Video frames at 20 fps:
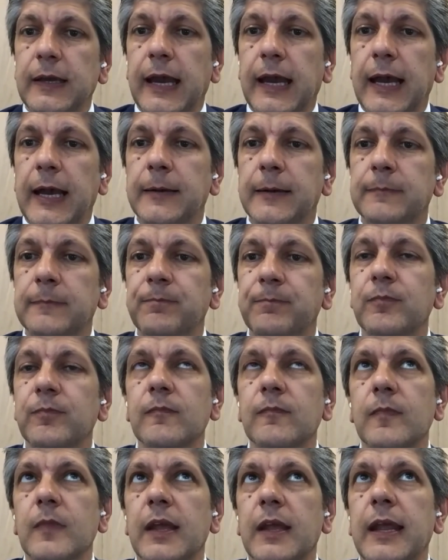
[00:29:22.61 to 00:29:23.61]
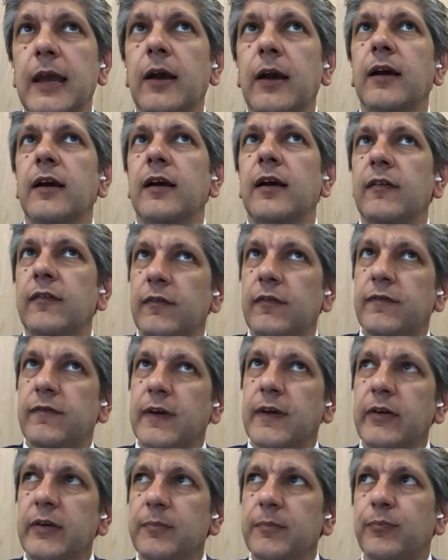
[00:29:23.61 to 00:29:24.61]
Now,
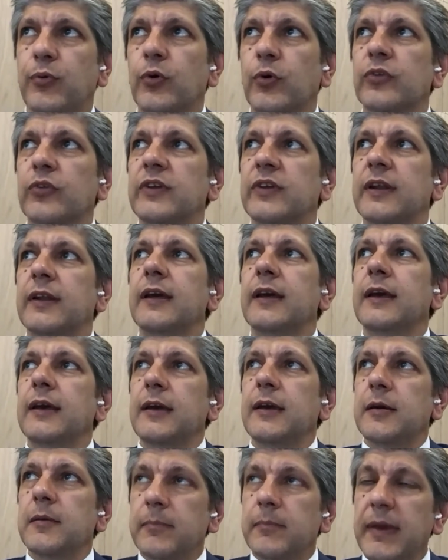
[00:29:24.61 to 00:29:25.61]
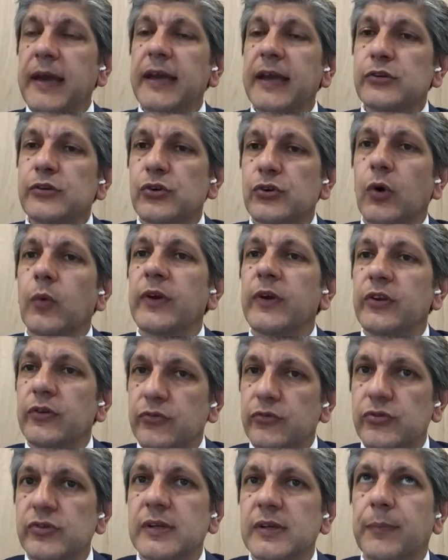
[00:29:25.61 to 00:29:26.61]
very important, make sure when you
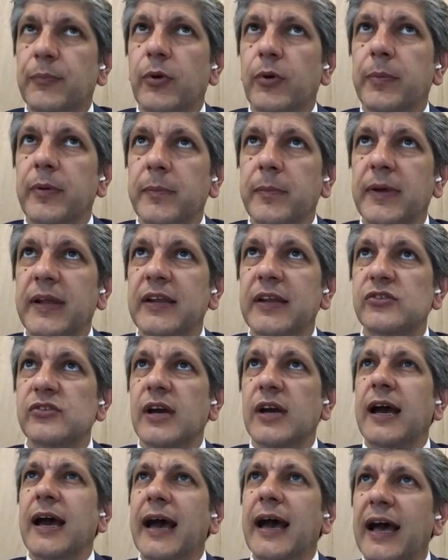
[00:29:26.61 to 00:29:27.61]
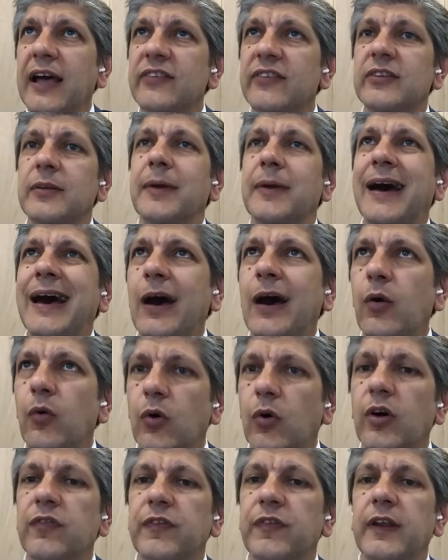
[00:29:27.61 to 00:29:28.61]
choose a property manager, ask them how
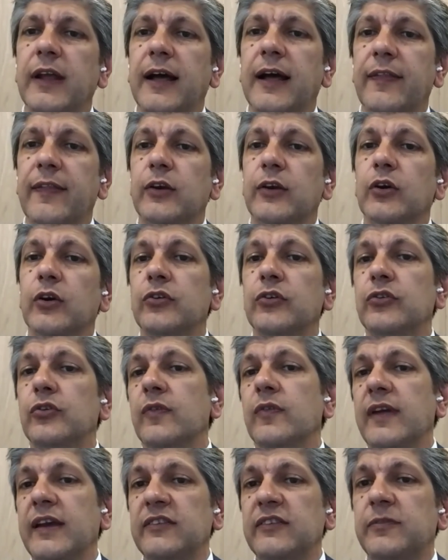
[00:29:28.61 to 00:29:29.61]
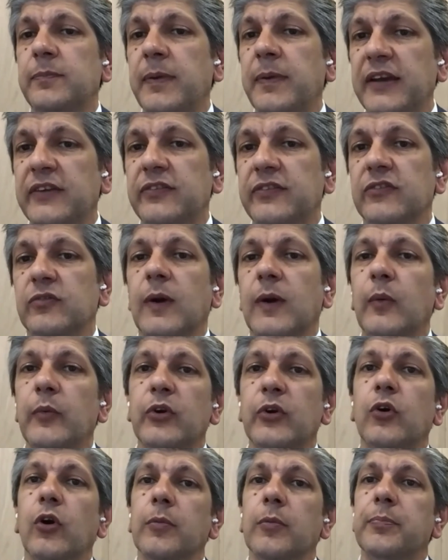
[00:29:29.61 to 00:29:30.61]
often are they going to do the inspections, what
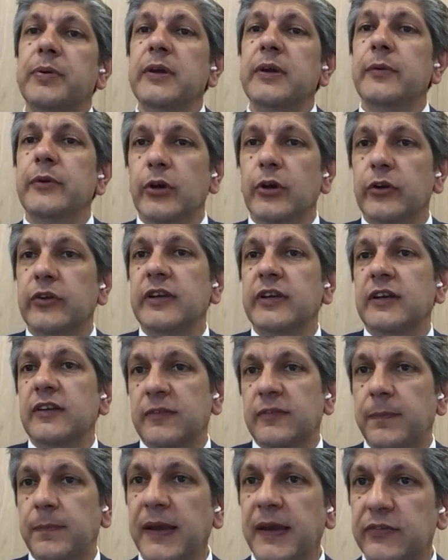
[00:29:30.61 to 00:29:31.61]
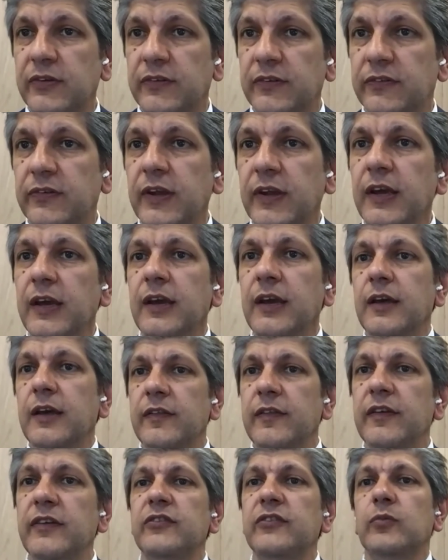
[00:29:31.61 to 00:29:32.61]
we call periodic inspections.
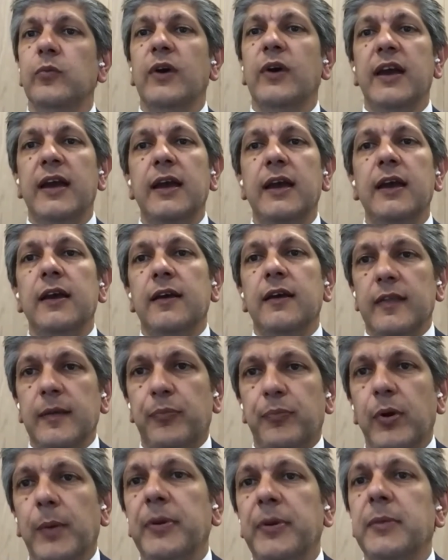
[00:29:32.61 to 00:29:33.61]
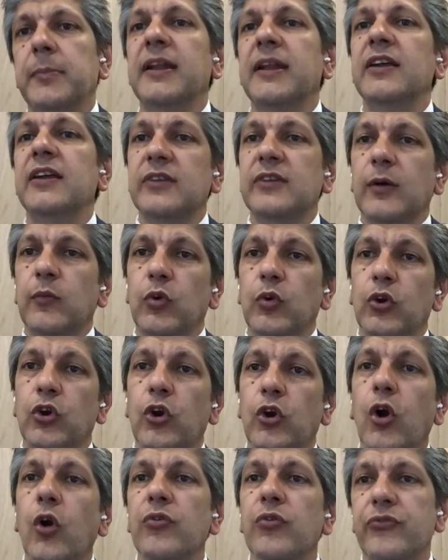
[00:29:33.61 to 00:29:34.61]
This is where the property manager will
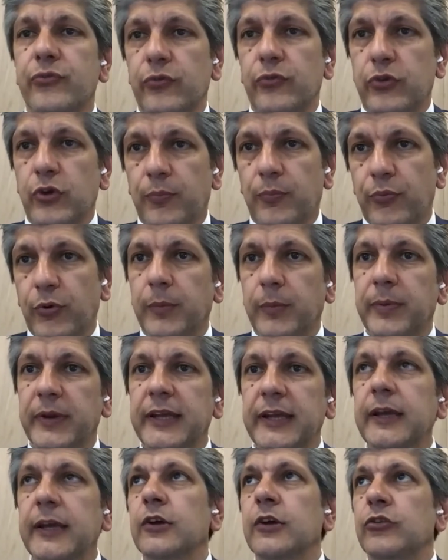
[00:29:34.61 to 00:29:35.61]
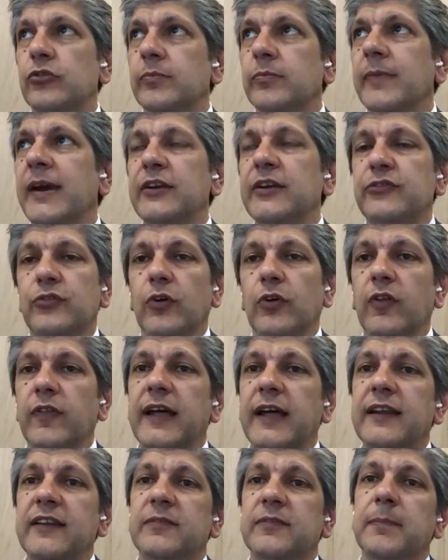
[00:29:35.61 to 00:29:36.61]
go through your property to make sure
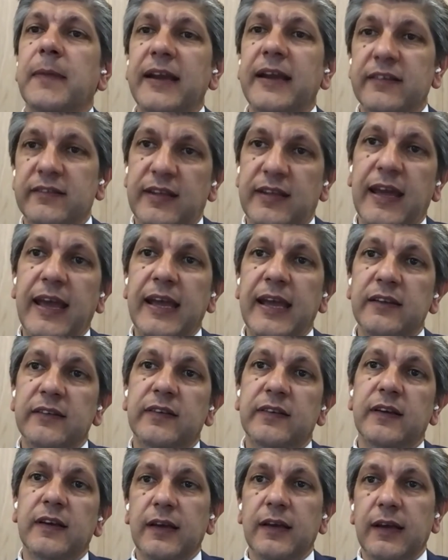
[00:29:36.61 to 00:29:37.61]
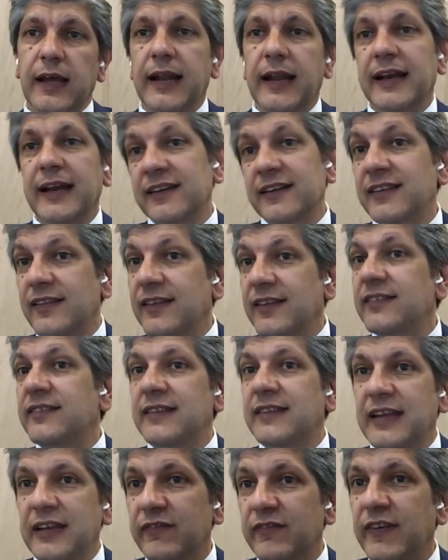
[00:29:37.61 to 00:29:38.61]
that it's maintained. Like I said, this
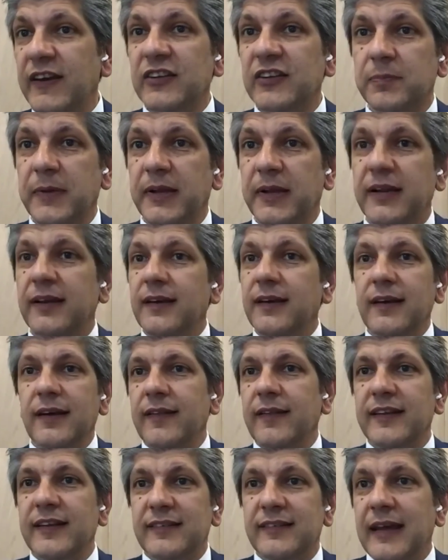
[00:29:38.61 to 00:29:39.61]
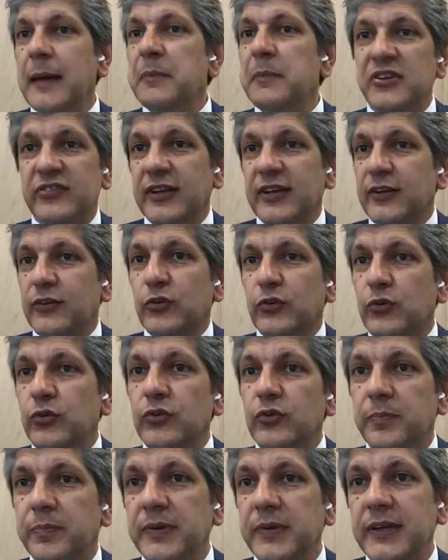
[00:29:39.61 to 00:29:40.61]
is an investment. The damage that
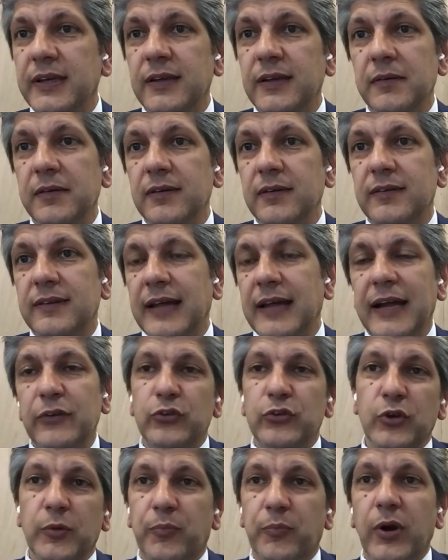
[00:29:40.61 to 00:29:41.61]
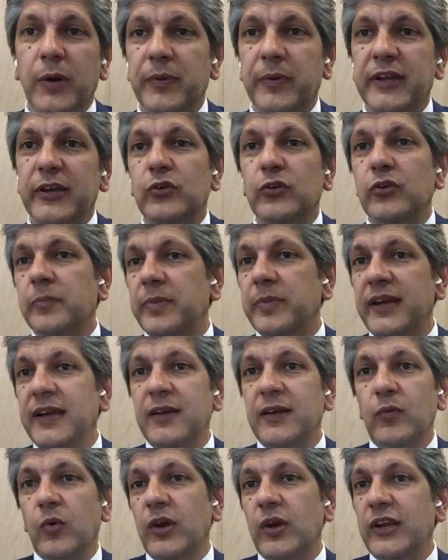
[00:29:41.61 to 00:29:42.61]
could be done to your property could
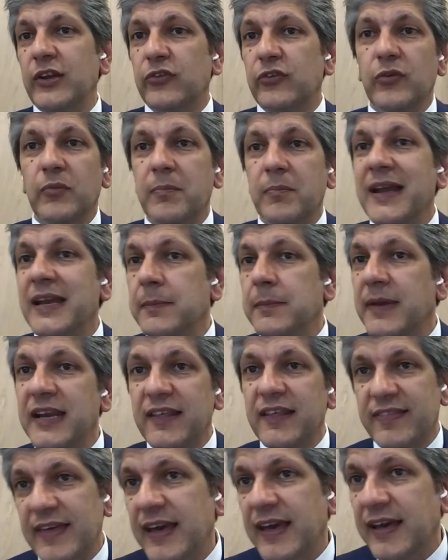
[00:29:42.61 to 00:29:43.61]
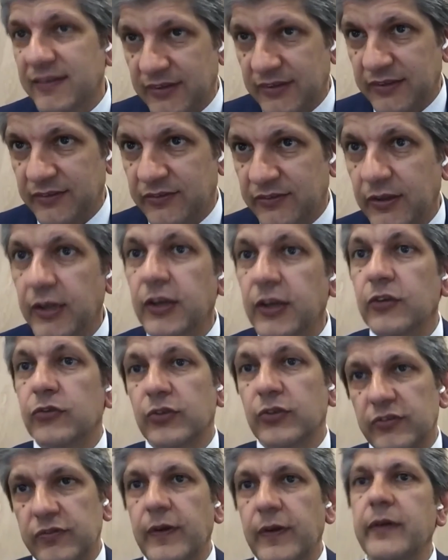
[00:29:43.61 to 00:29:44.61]
be into many, many thousands.
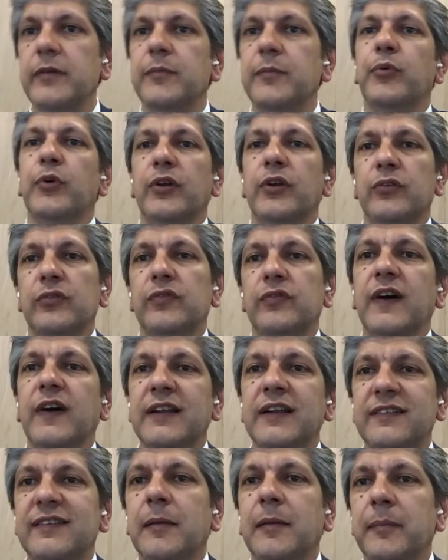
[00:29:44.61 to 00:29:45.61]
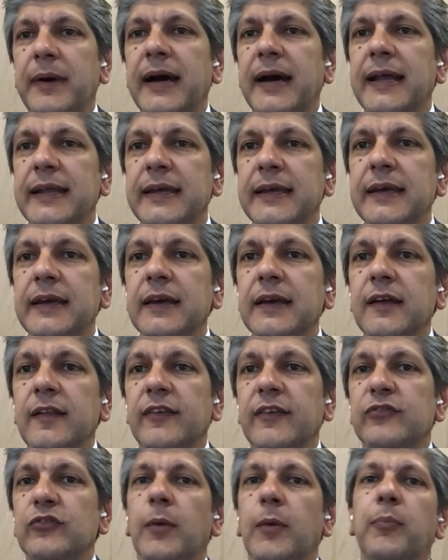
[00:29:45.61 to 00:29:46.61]
So it's very important to find somebody.
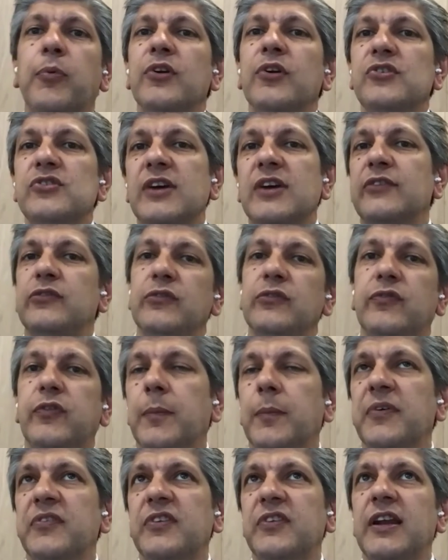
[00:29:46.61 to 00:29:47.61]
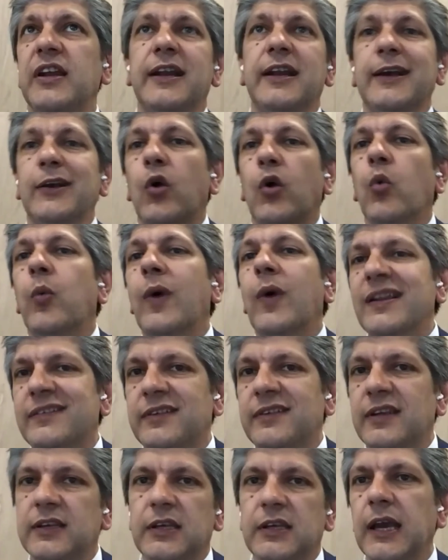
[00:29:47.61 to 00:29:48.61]
There's no point charging 4% and I go
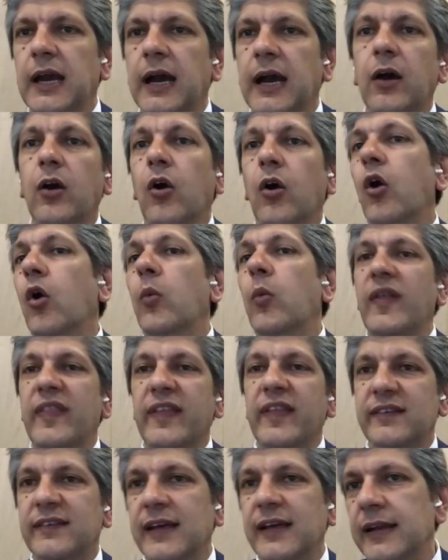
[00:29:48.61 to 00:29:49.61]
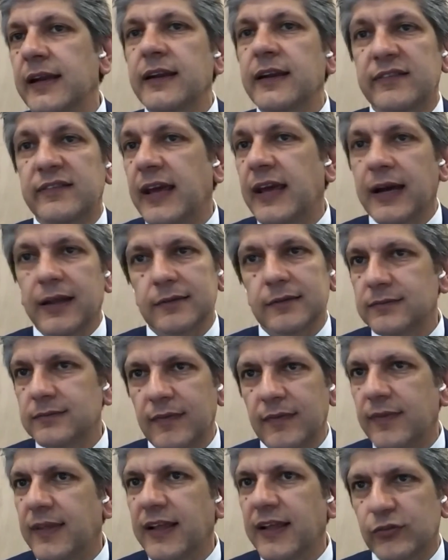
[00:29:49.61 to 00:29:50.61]
once a year or when the tenant is out.
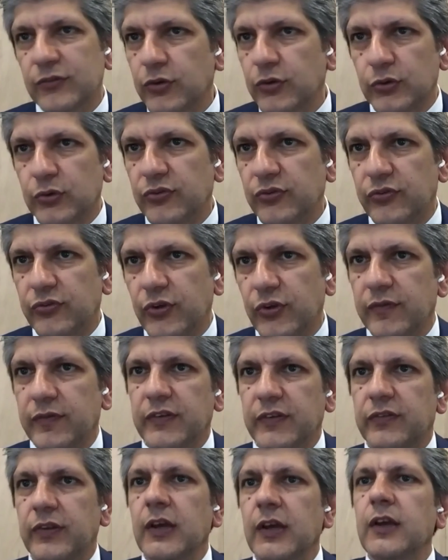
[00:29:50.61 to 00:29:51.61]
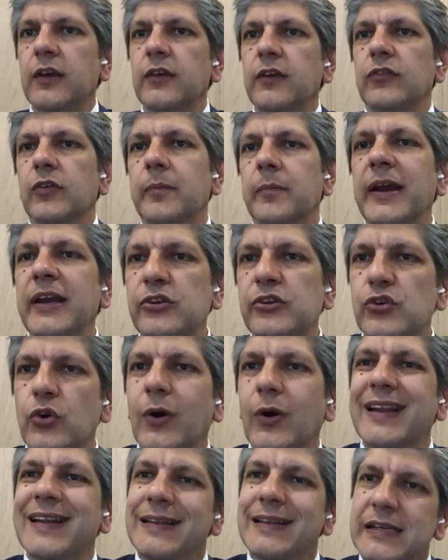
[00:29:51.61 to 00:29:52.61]
That's not good service. So make
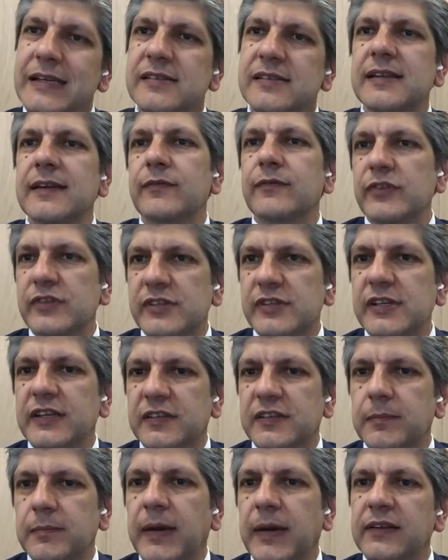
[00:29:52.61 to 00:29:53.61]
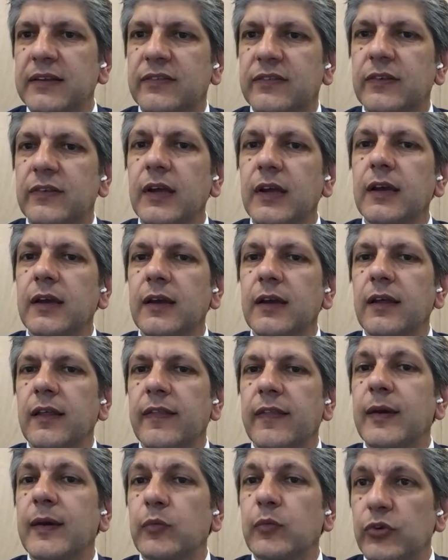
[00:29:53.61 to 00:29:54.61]
sure at least every 6 months
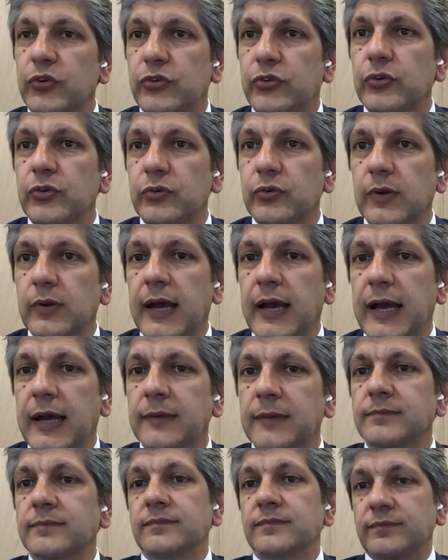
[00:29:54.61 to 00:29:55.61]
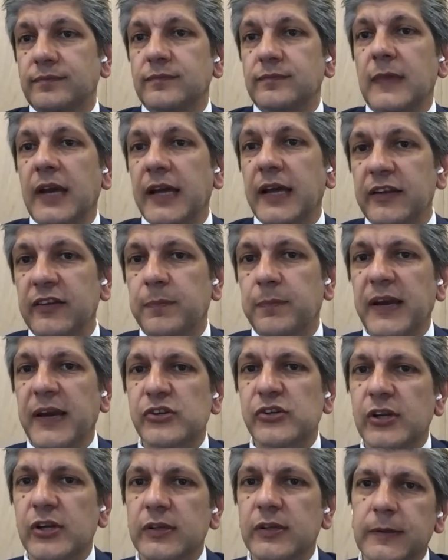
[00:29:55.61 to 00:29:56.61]
they would do an
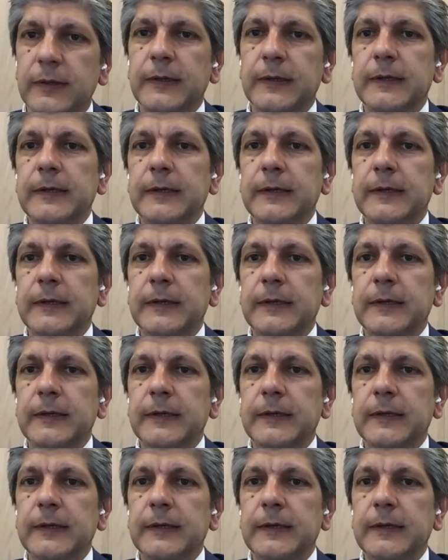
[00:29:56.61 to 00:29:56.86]
inspection.